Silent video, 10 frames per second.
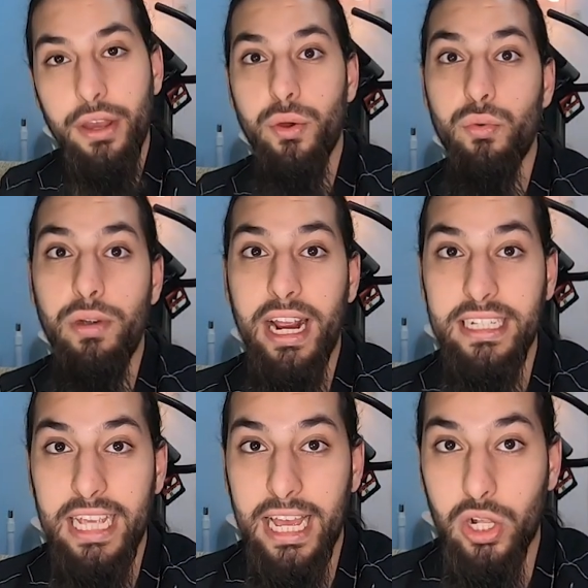
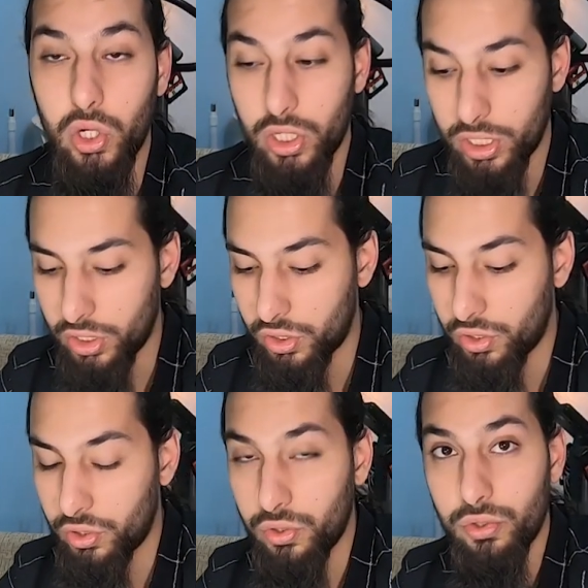RECTANGLE.
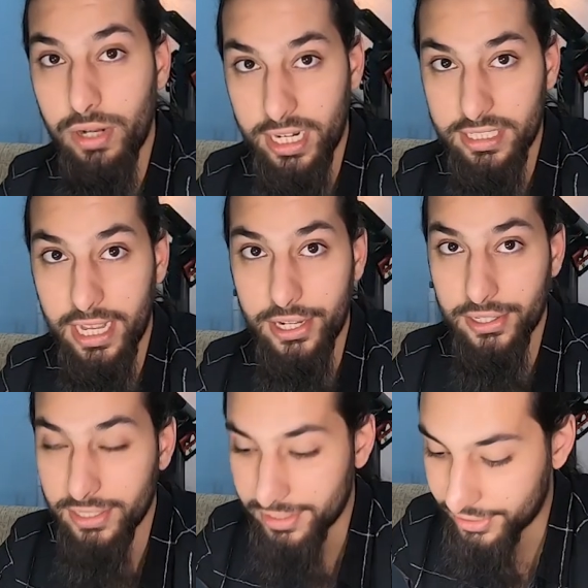
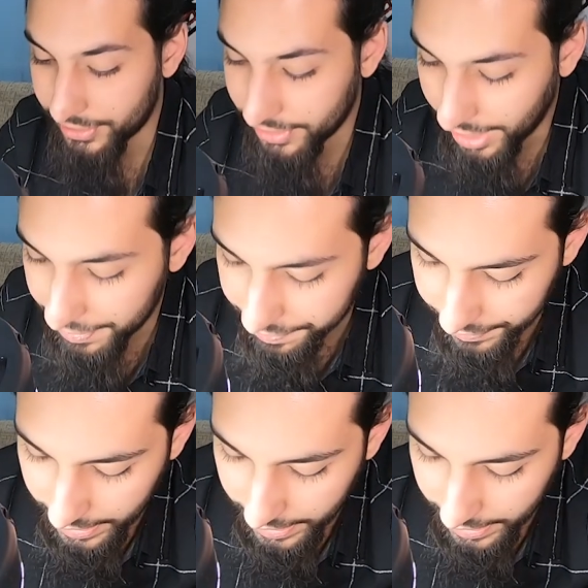Rectangle. Okay.